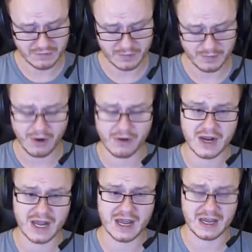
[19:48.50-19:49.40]
From
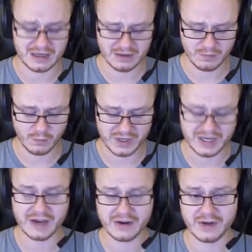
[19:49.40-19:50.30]
part A, we
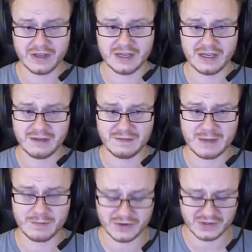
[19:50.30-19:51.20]
calculated the heat of
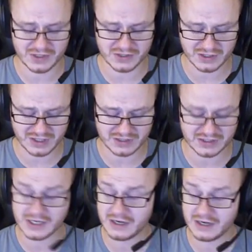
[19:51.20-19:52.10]
vaporization
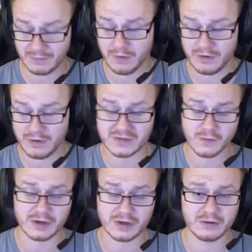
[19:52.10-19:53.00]
necessary for this
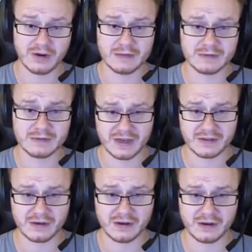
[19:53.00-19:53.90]
42 grams of
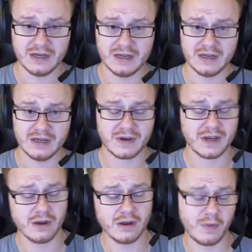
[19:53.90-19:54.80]
ethanol. So
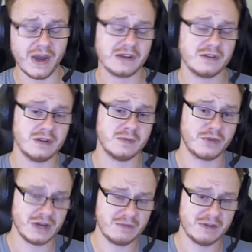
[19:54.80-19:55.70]
I can go back to the
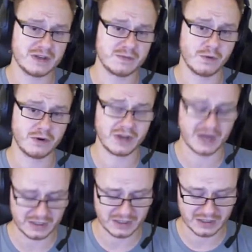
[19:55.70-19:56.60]
previous work that
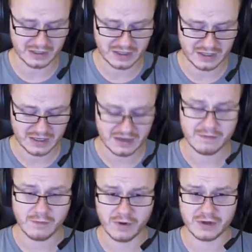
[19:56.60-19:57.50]
I did.
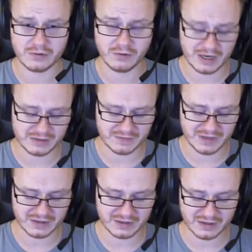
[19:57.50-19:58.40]
42 grams of
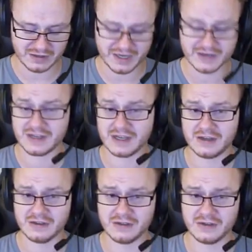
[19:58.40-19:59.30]
ethanol has a
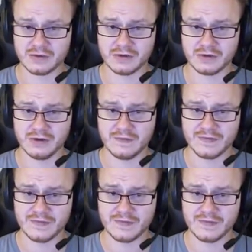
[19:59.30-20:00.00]
kilojoule